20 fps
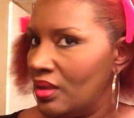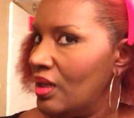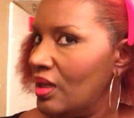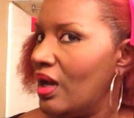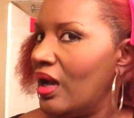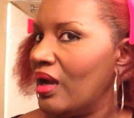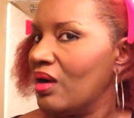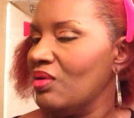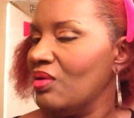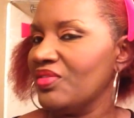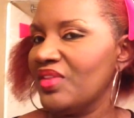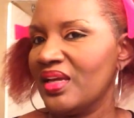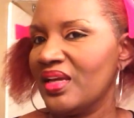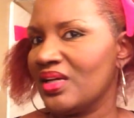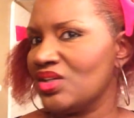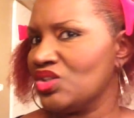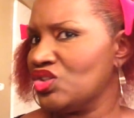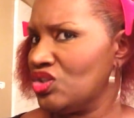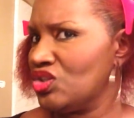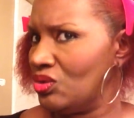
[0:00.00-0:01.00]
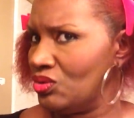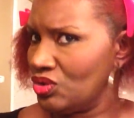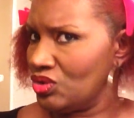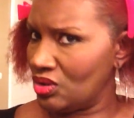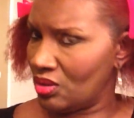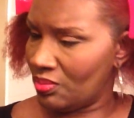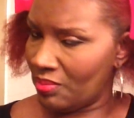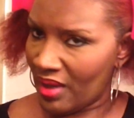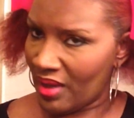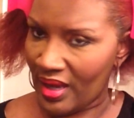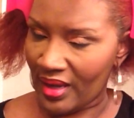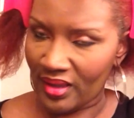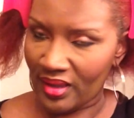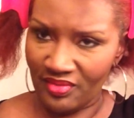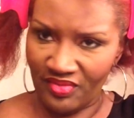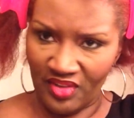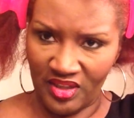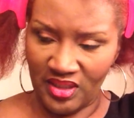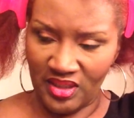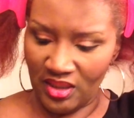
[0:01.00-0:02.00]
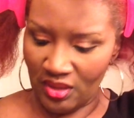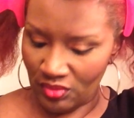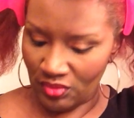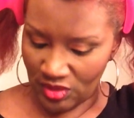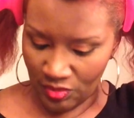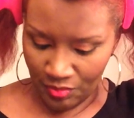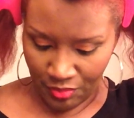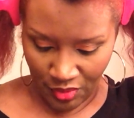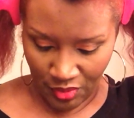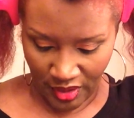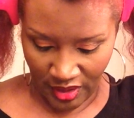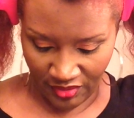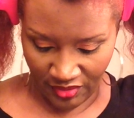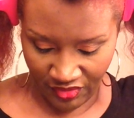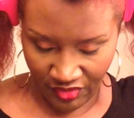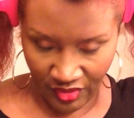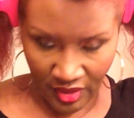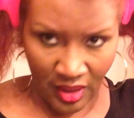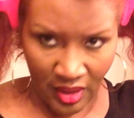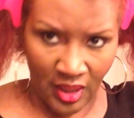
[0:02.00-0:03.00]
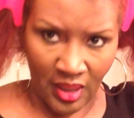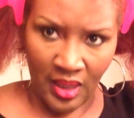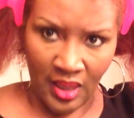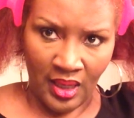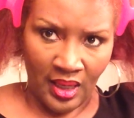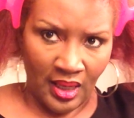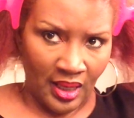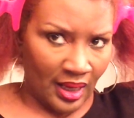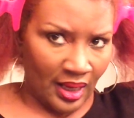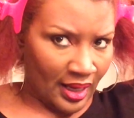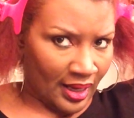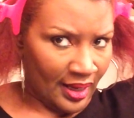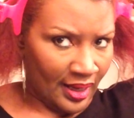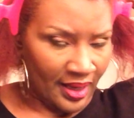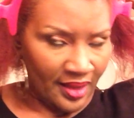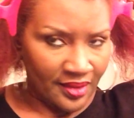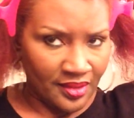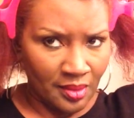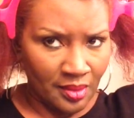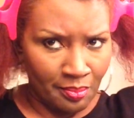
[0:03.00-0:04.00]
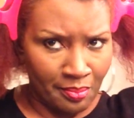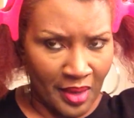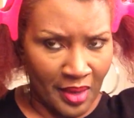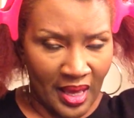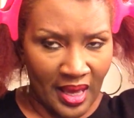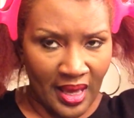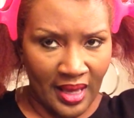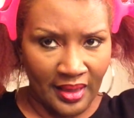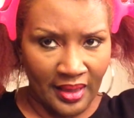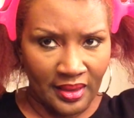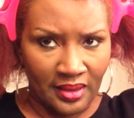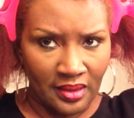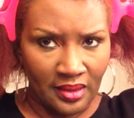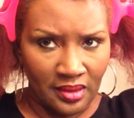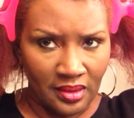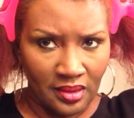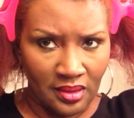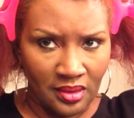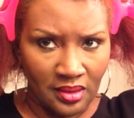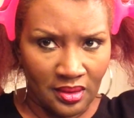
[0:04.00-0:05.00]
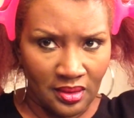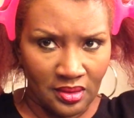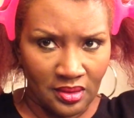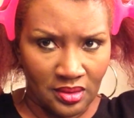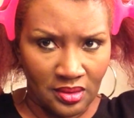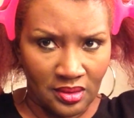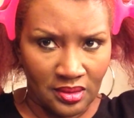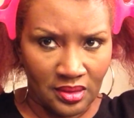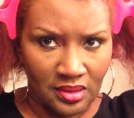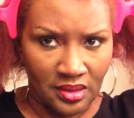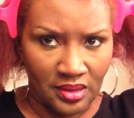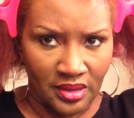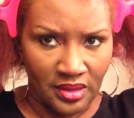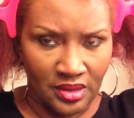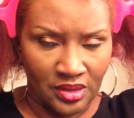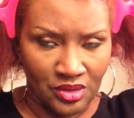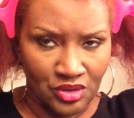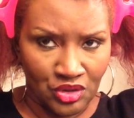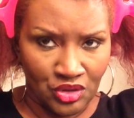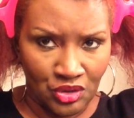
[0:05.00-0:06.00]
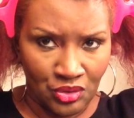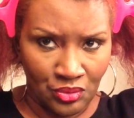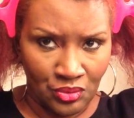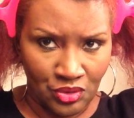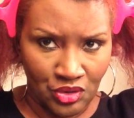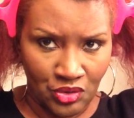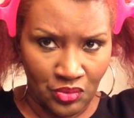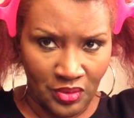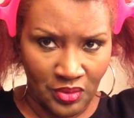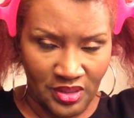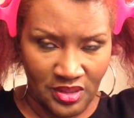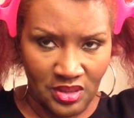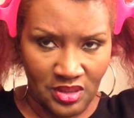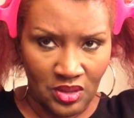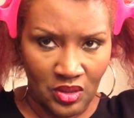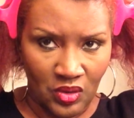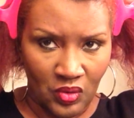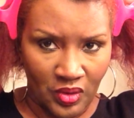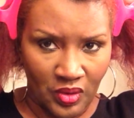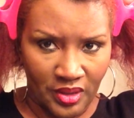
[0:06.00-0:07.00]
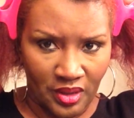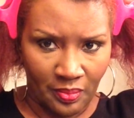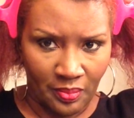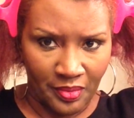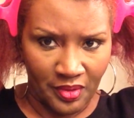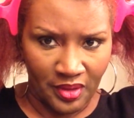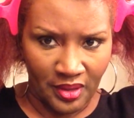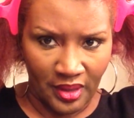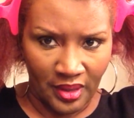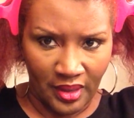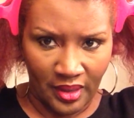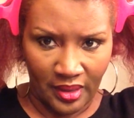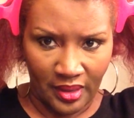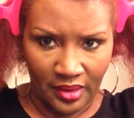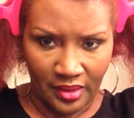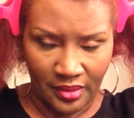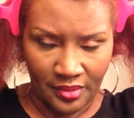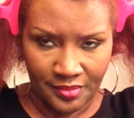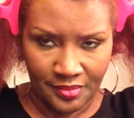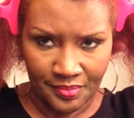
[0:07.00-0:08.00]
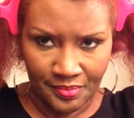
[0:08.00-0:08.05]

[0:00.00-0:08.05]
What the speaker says: I don't think I showed you the back. If I did, it was brief. I had the back in 2 twists going up in the air.